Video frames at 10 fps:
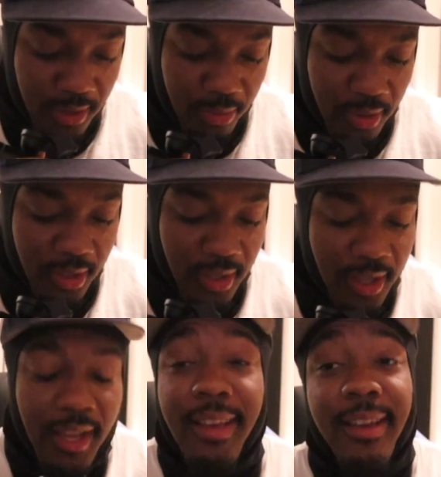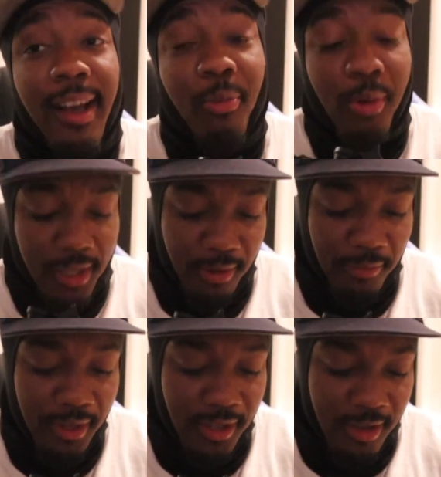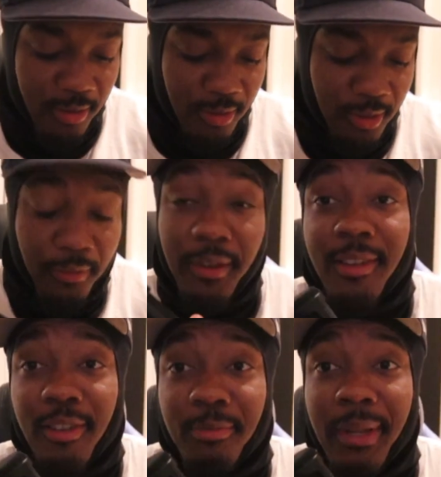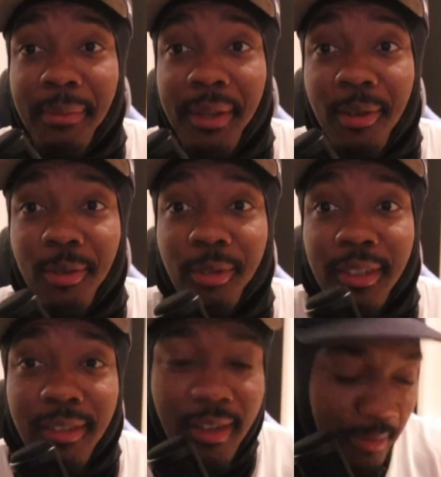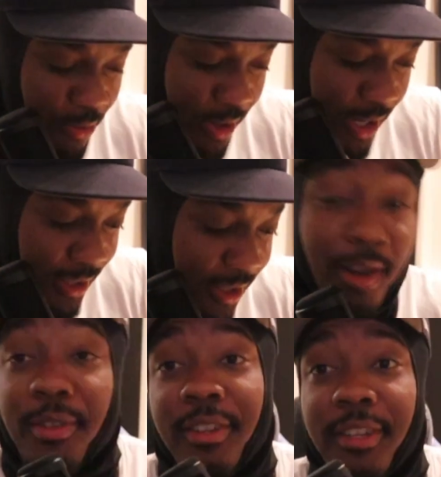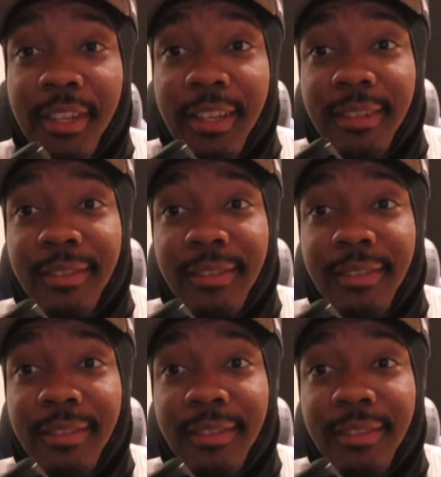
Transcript: bro. I watch the videos. Videos make me hungry. I be watching all your shit.